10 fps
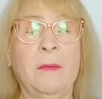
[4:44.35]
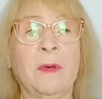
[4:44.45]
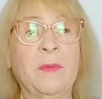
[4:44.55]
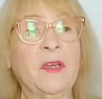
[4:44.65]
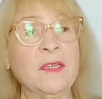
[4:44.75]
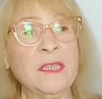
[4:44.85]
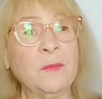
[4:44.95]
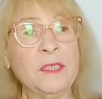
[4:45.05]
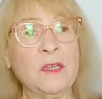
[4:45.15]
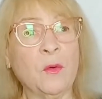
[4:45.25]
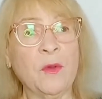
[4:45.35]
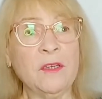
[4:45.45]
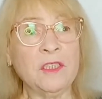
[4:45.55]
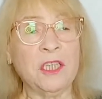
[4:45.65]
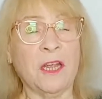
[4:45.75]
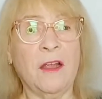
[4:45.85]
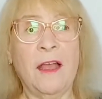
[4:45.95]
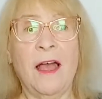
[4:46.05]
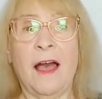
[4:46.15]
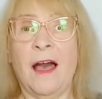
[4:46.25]
But because I was in a wheelchair,
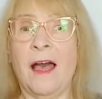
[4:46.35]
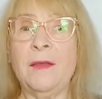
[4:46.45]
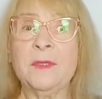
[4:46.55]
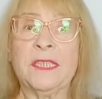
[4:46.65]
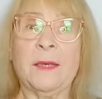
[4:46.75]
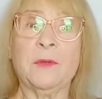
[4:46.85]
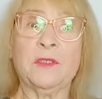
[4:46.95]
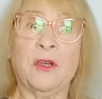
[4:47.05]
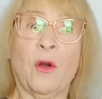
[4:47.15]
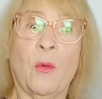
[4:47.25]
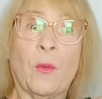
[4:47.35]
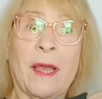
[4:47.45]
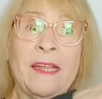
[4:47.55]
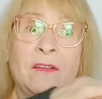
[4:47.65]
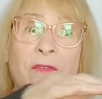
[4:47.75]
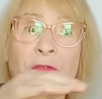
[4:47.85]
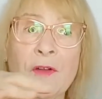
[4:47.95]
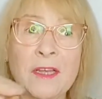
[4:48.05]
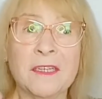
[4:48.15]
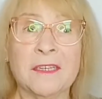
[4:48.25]
I was able to go right in
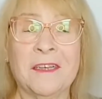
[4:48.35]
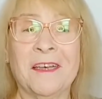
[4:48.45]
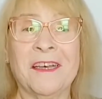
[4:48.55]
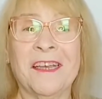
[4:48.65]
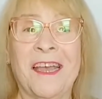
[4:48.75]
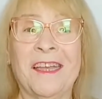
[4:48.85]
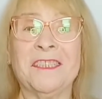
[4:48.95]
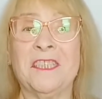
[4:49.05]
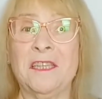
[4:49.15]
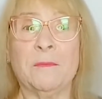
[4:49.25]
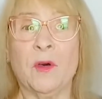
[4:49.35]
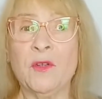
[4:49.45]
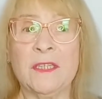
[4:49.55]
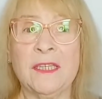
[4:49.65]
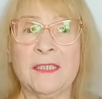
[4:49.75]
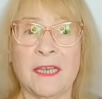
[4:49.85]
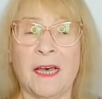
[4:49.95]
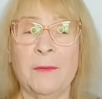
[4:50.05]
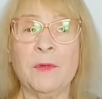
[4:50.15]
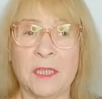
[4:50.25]
front and see the Mona Lisa
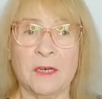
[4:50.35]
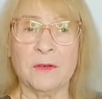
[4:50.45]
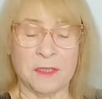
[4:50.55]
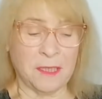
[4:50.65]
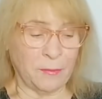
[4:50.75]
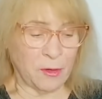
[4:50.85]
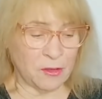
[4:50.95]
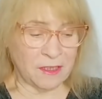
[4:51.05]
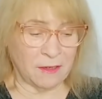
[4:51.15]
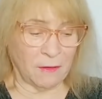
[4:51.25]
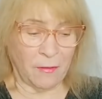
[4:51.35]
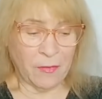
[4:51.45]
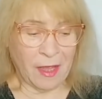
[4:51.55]
up close and personal.